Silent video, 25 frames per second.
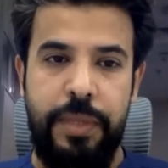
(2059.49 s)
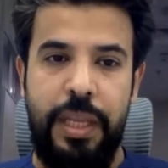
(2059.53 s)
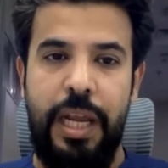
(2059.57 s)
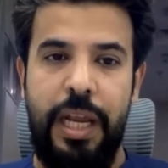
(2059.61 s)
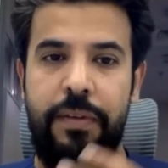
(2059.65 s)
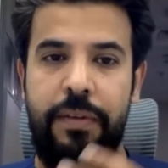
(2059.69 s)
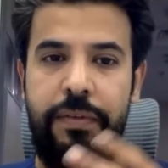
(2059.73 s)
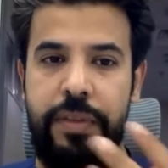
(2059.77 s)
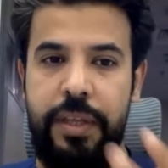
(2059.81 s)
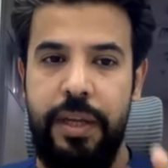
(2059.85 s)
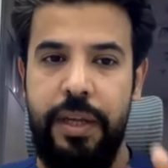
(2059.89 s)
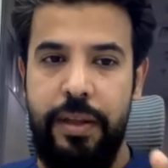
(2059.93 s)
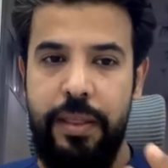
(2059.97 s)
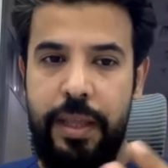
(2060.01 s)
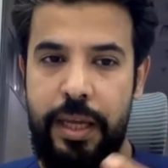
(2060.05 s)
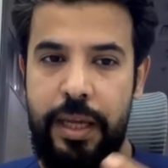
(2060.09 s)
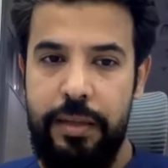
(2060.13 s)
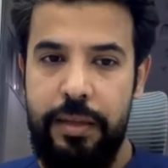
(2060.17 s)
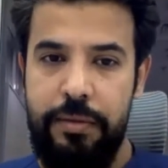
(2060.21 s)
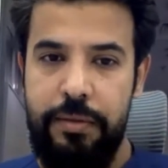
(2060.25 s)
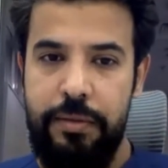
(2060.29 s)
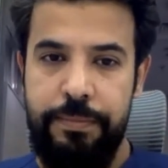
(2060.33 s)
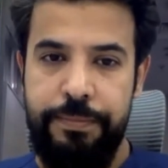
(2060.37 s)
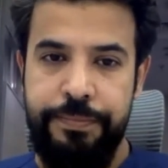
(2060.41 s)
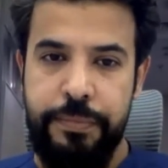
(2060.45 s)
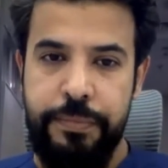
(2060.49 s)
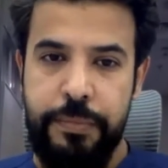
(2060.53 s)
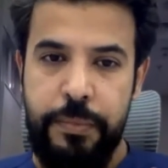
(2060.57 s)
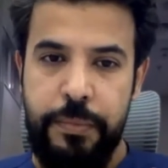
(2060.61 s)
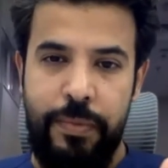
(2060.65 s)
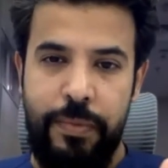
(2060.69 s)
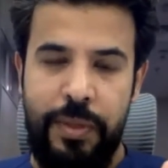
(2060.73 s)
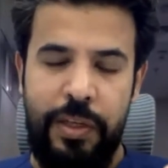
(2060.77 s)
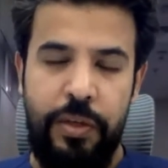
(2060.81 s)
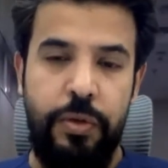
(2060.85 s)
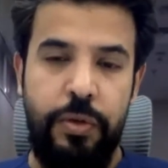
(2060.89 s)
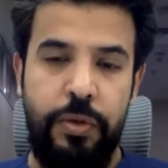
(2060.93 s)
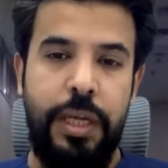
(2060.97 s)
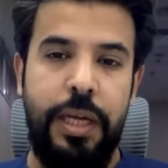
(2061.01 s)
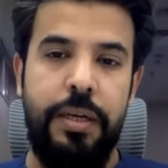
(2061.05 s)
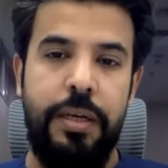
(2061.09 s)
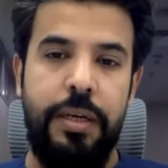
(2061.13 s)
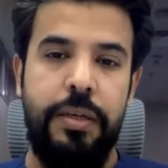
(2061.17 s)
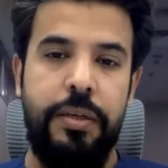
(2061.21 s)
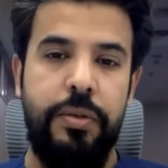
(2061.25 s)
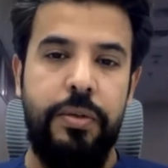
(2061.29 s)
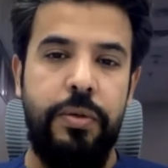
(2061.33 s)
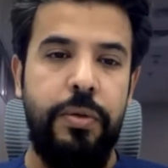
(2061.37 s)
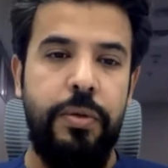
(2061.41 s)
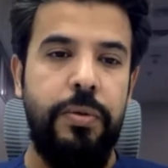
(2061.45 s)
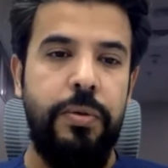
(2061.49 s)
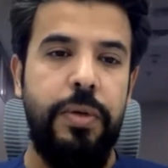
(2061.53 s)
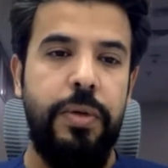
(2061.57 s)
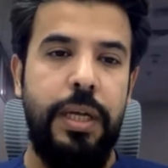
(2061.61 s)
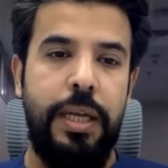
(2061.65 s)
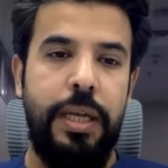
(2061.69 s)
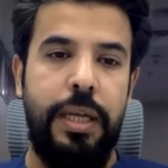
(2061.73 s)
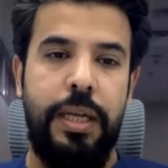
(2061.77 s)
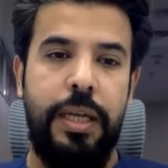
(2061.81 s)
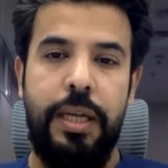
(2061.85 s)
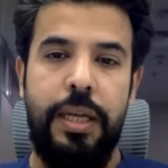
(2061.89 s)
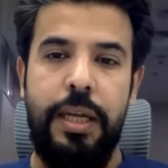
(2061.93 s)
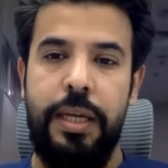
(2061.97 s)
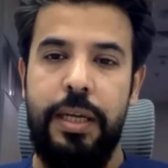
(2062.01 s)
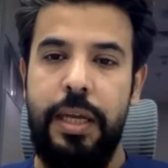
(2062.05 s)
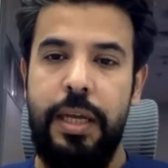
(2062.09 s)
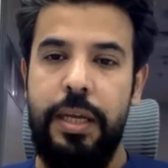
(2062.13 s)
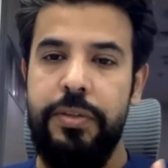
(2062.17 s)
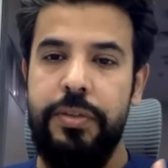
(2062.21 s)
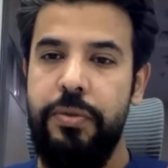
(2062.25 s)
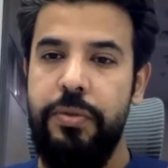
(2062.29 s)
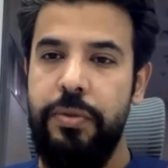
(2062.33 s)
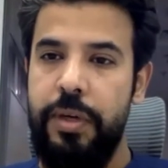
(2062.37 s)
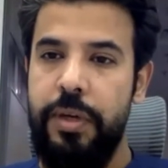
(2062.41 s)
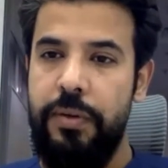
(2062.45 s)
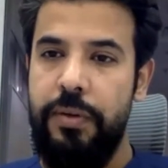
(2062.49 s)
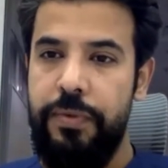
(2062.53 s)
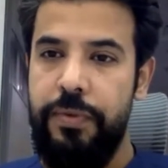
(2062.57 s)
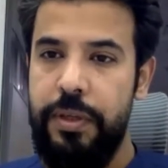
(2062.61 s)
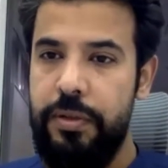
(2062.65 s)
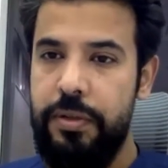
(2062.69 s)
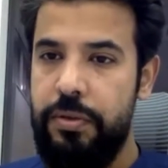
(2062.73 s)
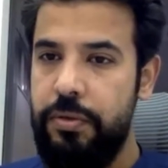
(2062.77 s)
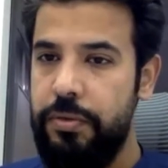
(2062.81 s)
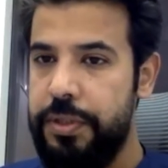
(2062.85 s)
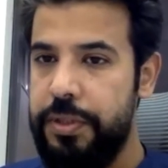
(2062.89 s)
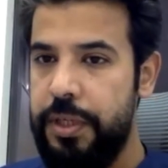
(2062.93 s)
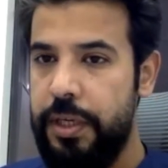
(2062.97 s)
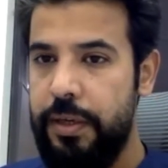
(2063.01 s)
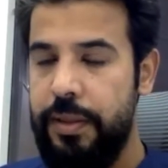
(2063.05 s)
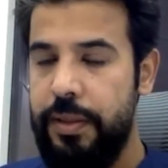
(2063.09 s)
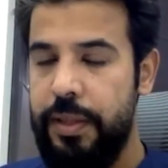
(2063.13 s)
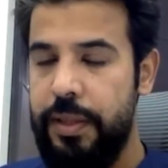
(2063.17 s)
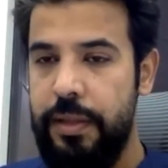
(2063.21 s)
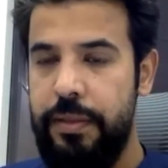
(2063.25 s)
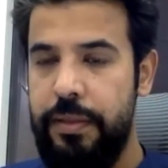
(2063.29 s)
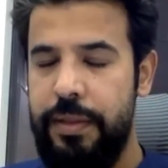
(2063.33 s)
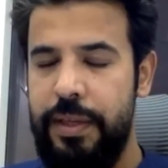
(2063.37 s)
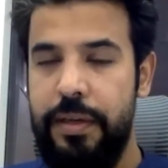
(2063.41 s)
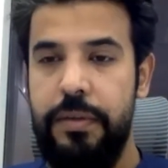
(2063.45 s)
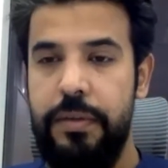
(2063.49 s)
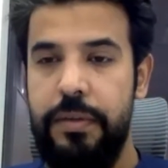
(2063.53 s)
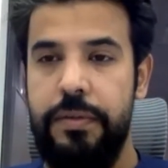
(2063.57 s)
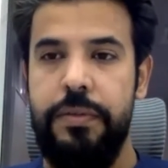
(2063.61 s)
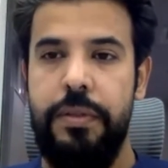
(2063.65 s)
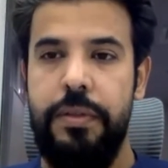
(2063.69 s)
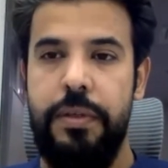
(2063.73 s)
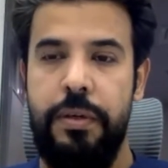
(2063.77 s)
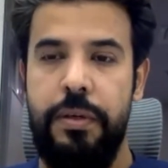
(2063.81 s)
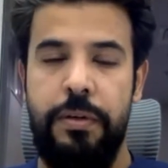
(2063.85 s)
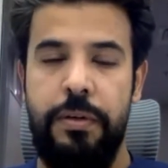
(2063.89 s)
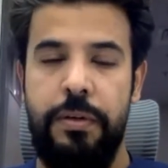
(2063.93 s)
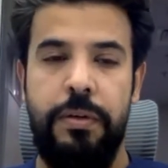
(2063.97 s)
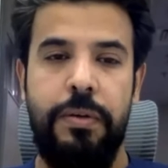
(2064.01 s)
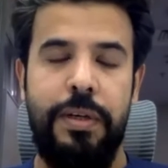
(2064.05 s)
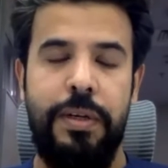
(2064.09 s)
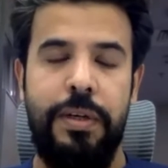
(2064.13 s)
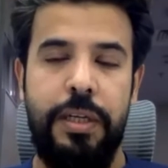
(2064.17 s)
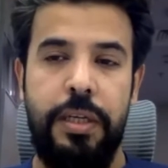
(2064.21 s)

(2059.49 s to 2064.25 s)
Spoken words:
After that, you can do a gastrography to check that there is no